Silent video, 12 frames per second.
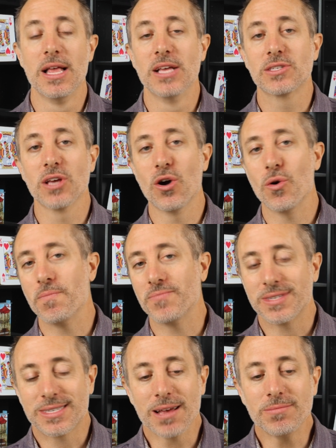So
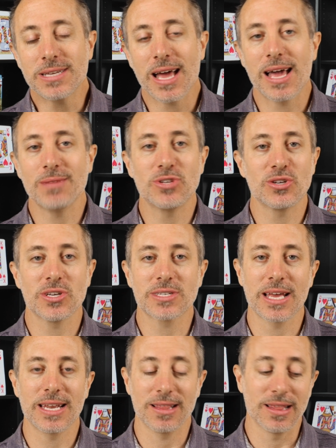sometimes you're just
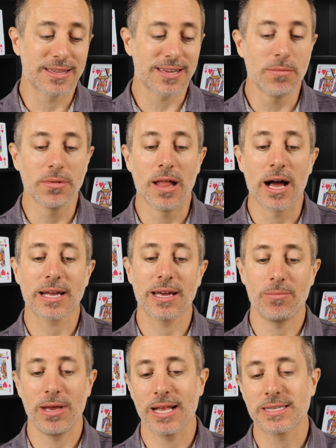gonna, some luck.
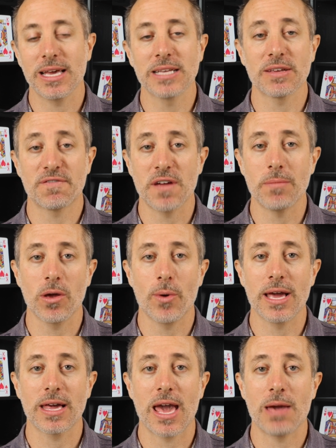I mean, it's, it's a family
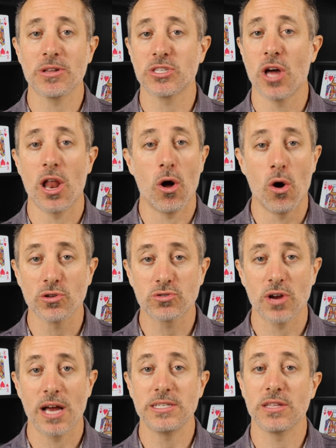weight game. It's not all
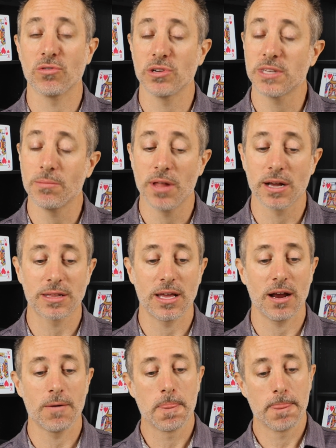strategy. There is some luck
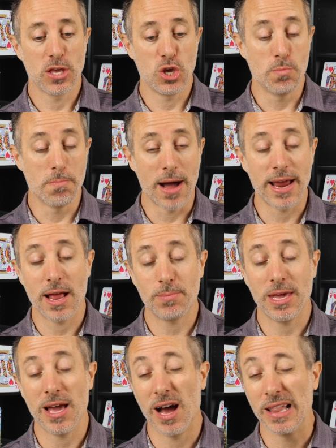there. You might
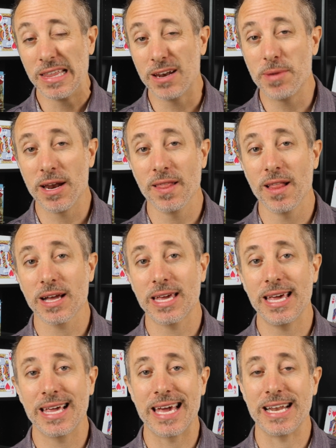be a little bit
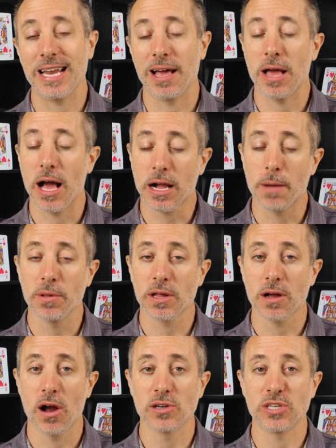unlucky and get a couple of
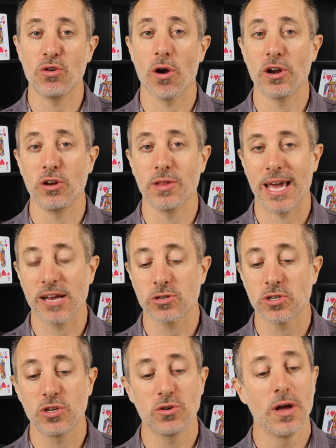cards that you already knew the
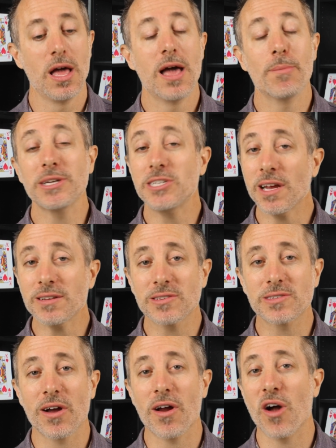answers to, but
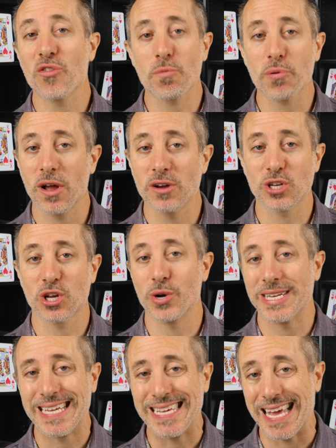chances are other players are
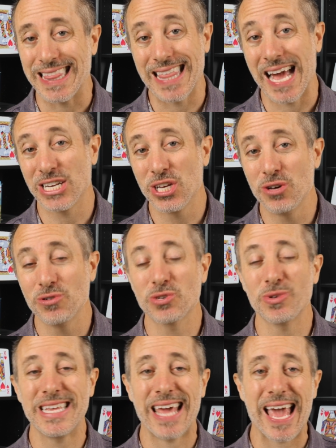going to get that too. So
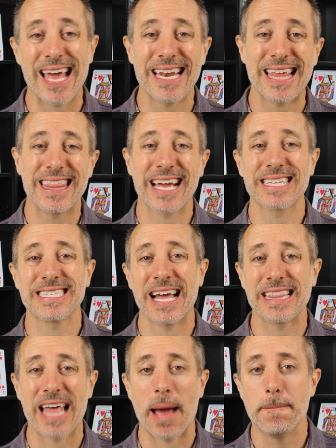in the end, I think it's
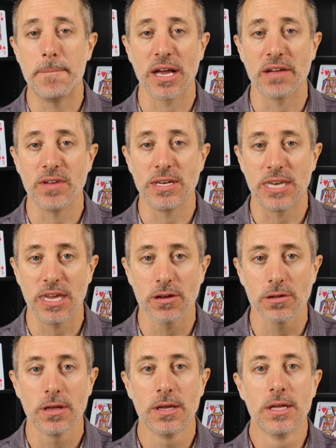not that big of a
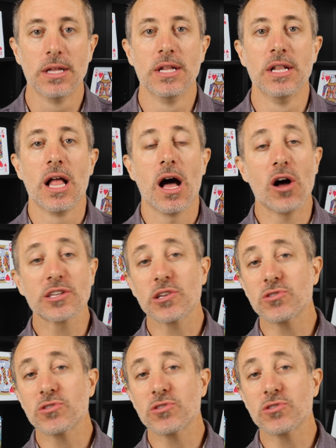deal. Also,